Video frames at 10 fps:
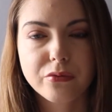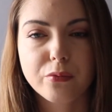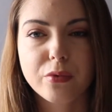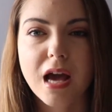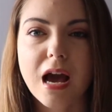
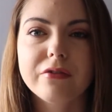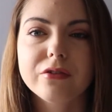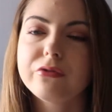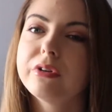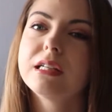we
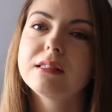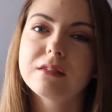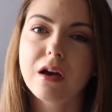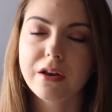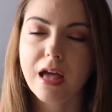haven't really
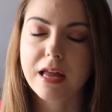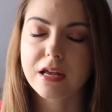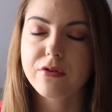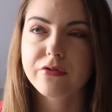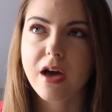done
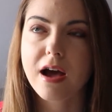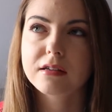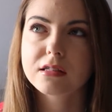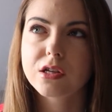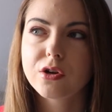any of that.
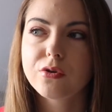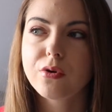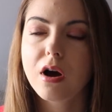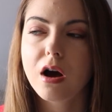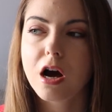
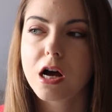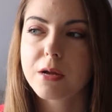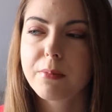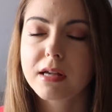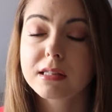So
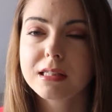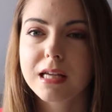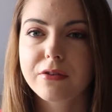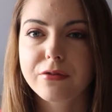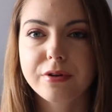I personally
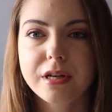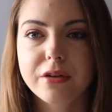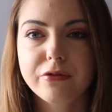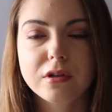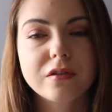take 3
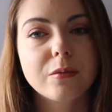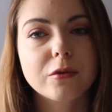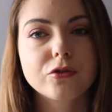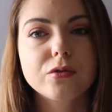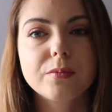philosophy
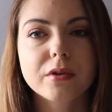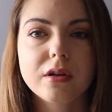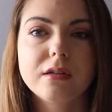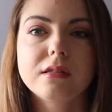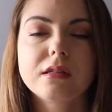modules
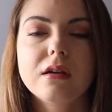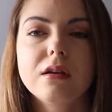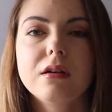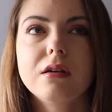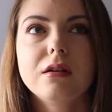because
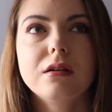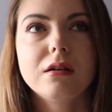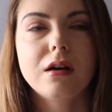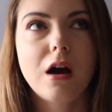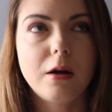
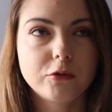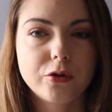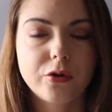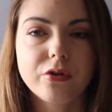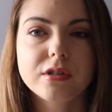I'm
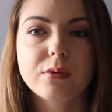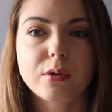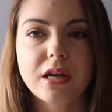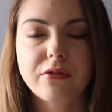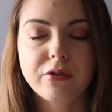joint honours, so I
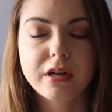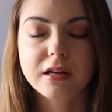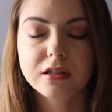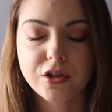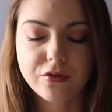take 3 in
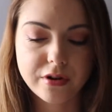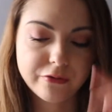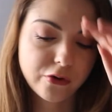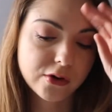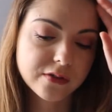English, 3 in
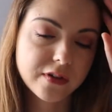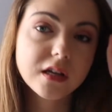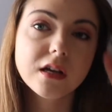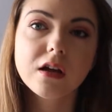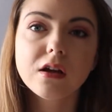
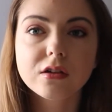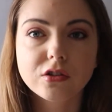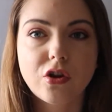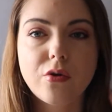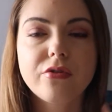philosophy.
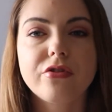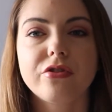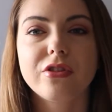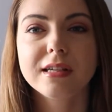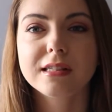So
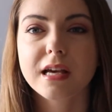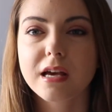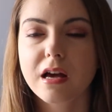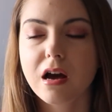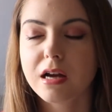this
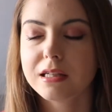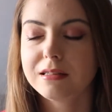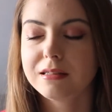year I've